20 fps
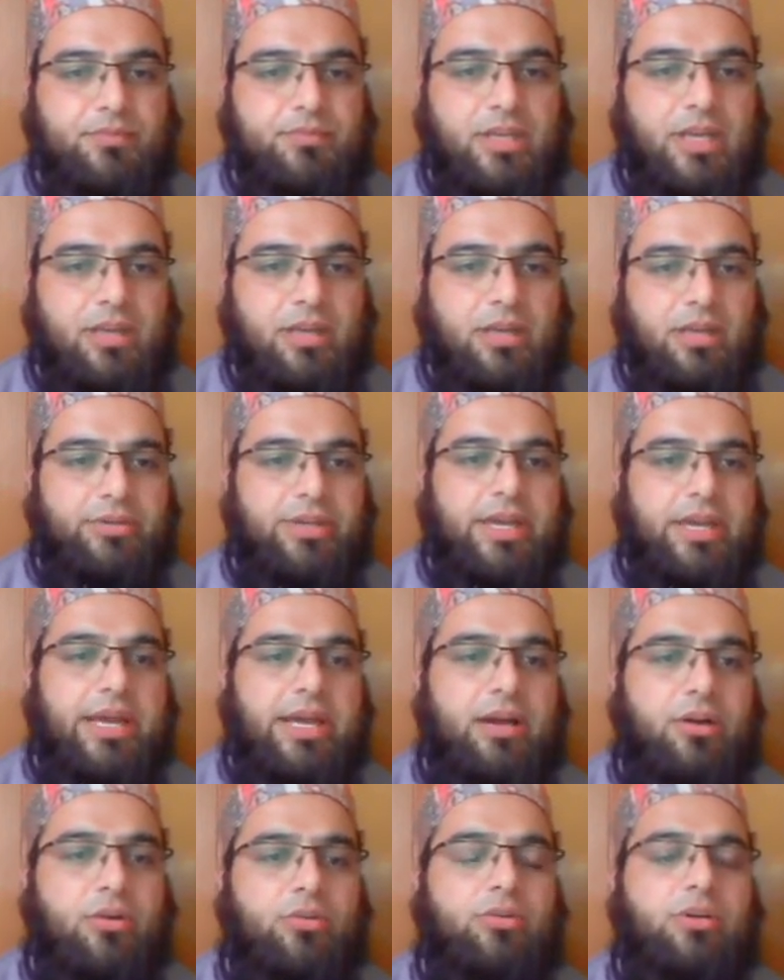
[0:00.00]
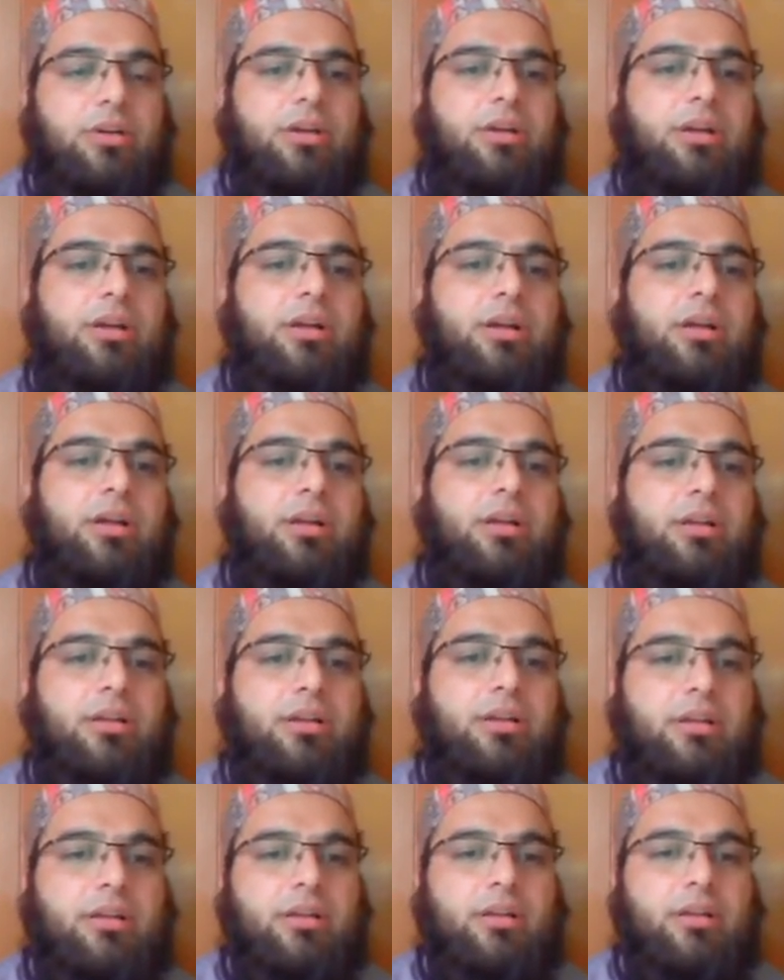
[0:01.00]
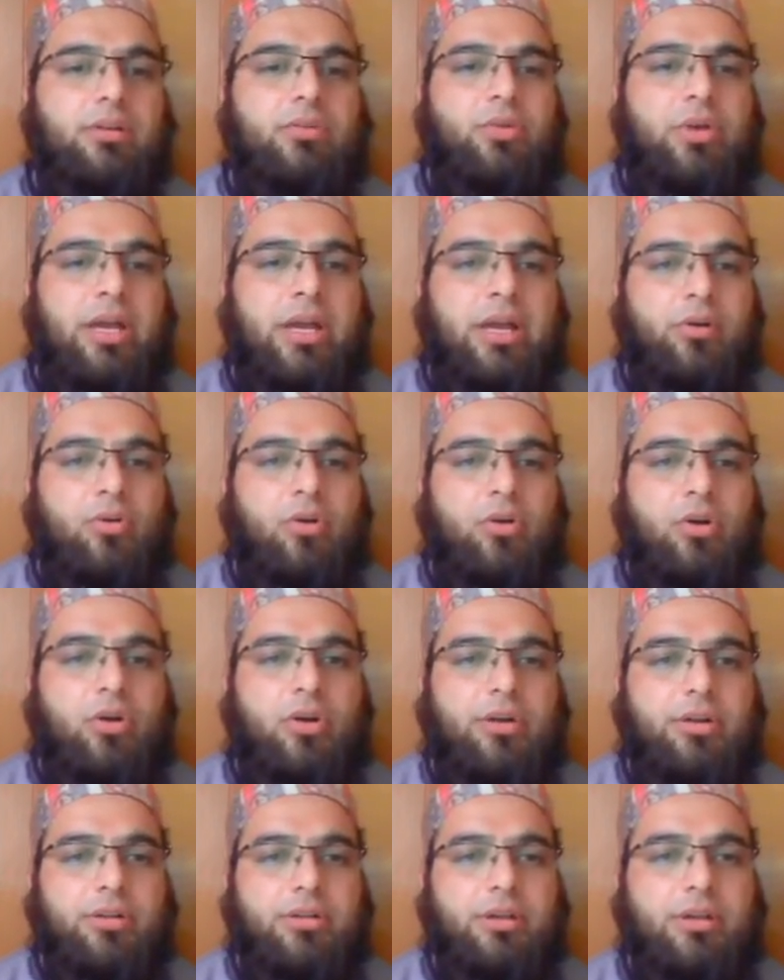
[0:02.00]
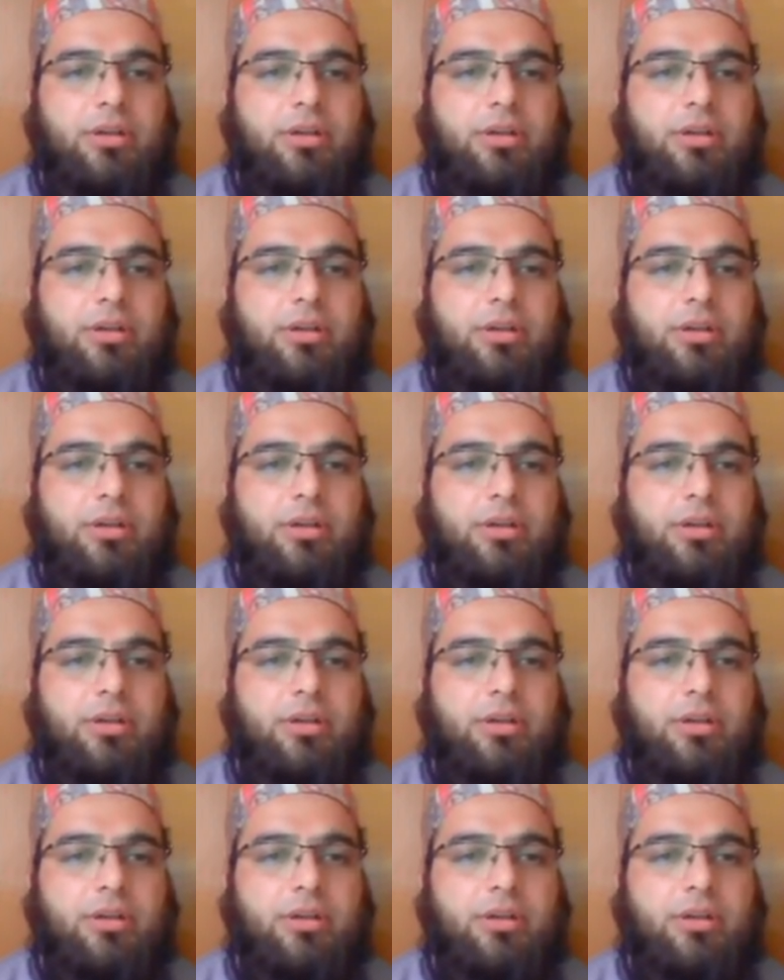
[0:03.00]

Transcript: Here we have got